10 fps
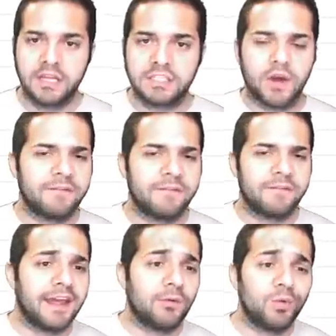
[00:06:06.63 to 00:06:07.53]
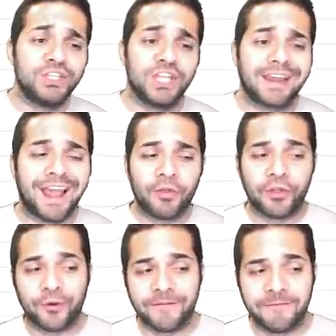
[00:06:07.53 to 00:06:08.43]
So after that, we check out
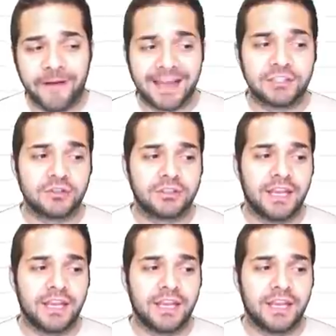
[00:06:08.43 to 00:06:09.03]
their advisors.